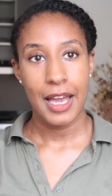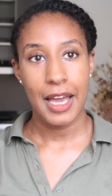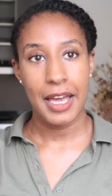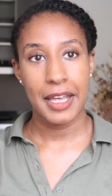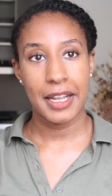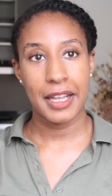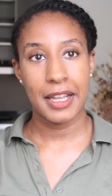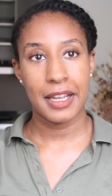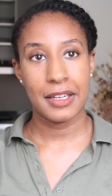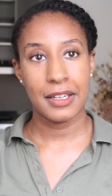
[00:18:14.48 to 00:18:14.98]

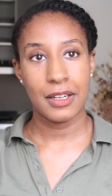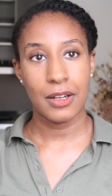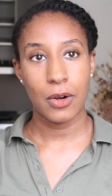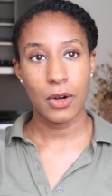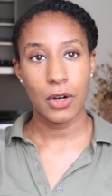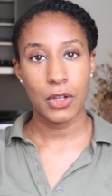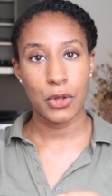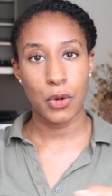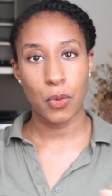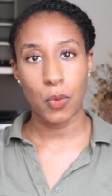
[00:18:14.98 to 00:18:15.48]
and
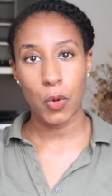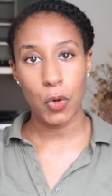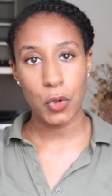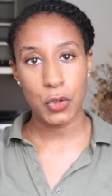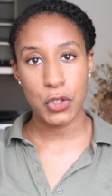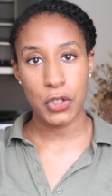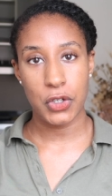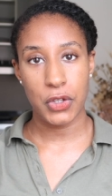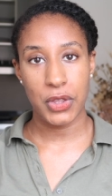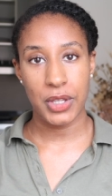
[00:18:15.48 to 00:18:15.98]
the
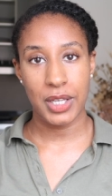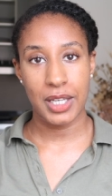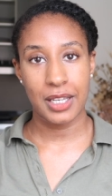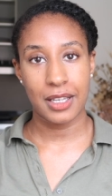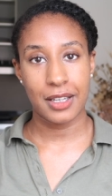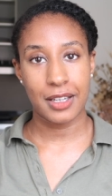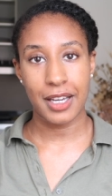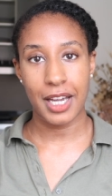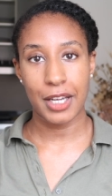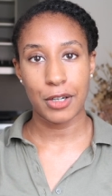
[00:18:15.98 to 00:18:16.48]
water
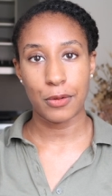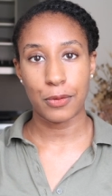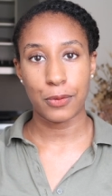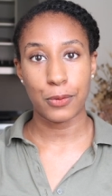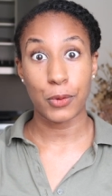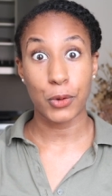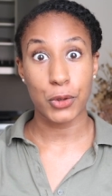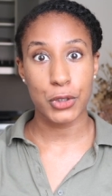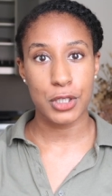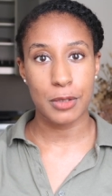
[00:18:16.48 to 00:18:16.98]
thing kind of
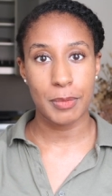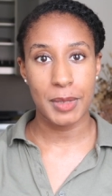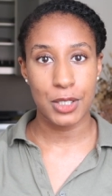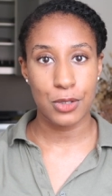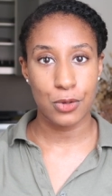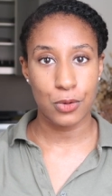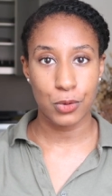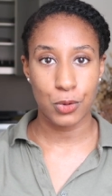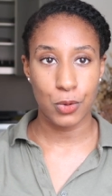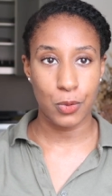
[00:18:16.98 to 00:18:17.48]
forced me
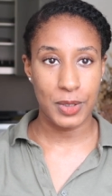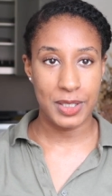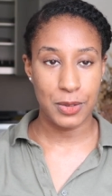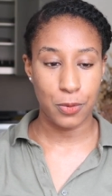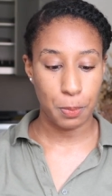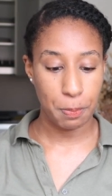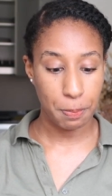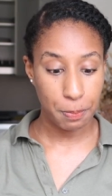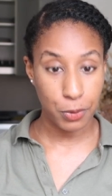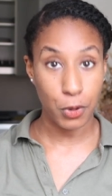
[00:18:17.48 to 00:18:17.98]
to do it
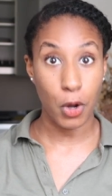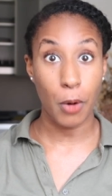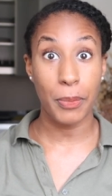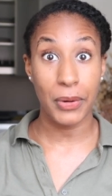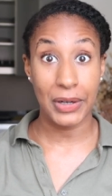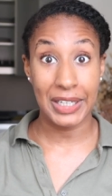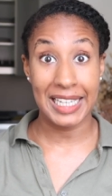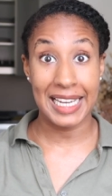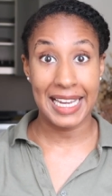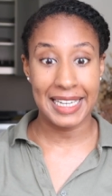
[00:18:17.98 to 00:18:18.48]

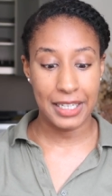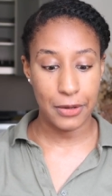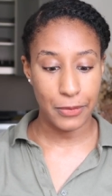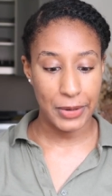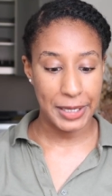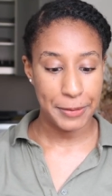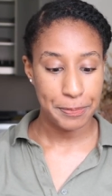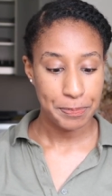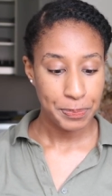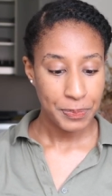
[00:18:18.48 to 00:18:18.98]
properly
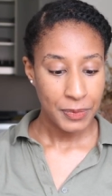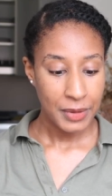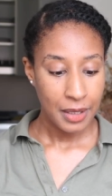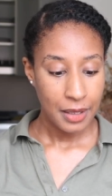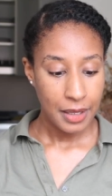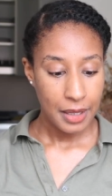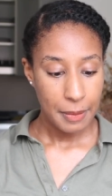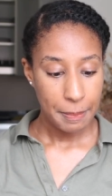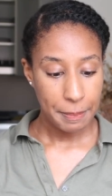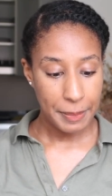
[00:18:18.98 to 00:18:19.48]
anyway.
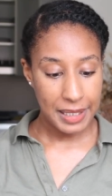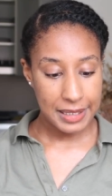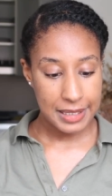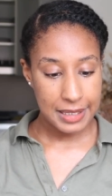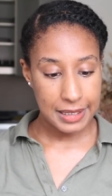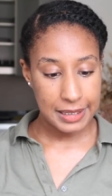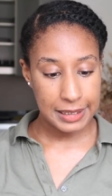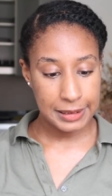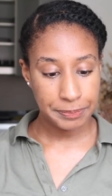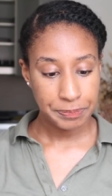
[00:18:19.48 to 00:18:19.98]

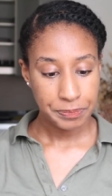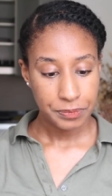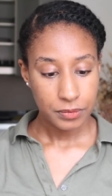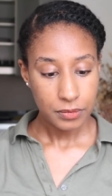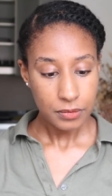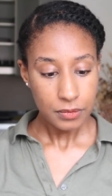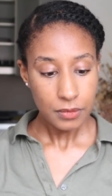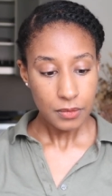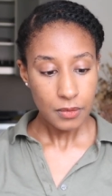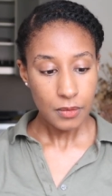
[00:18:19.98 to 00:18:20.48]
But
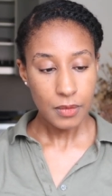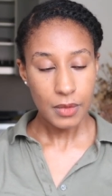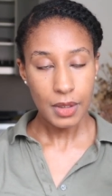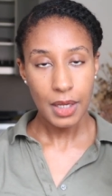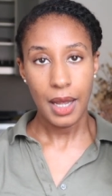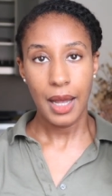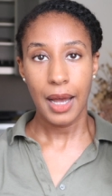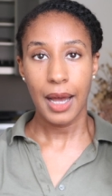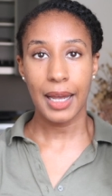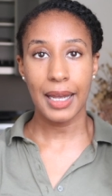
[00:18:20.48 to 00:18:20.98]

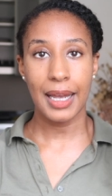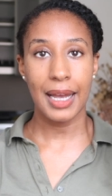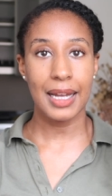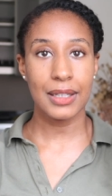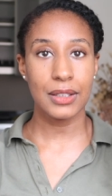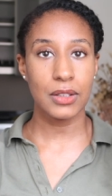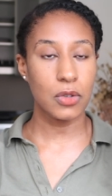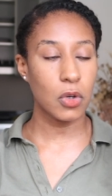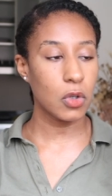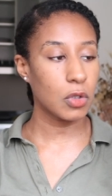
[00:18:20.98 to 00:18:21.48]
I
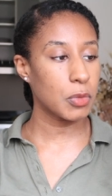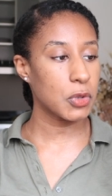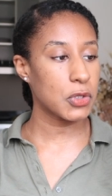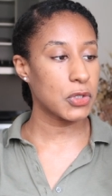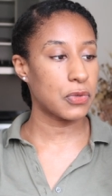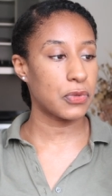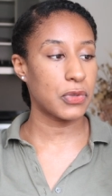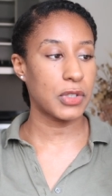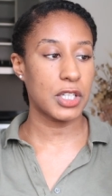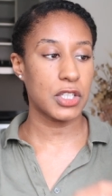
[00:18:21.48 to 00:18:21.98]
had
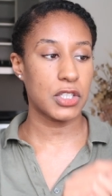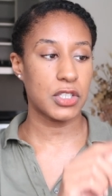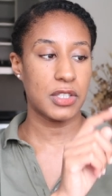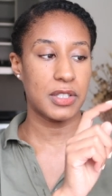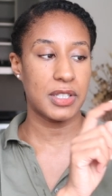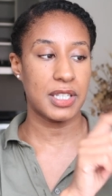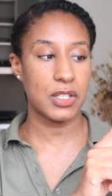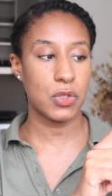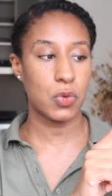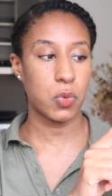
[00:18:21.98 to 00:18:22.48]
almost
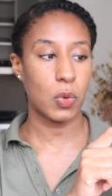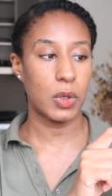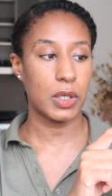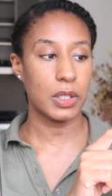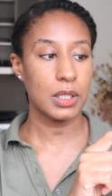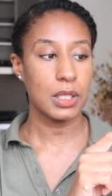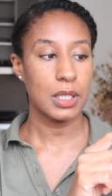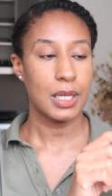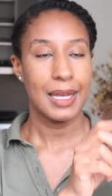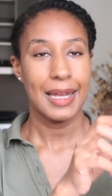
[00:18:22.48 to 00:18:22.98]
finished this
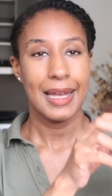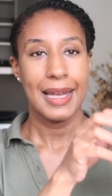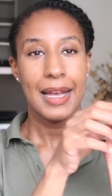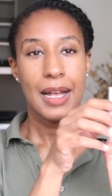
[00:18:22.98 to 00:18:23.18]
one.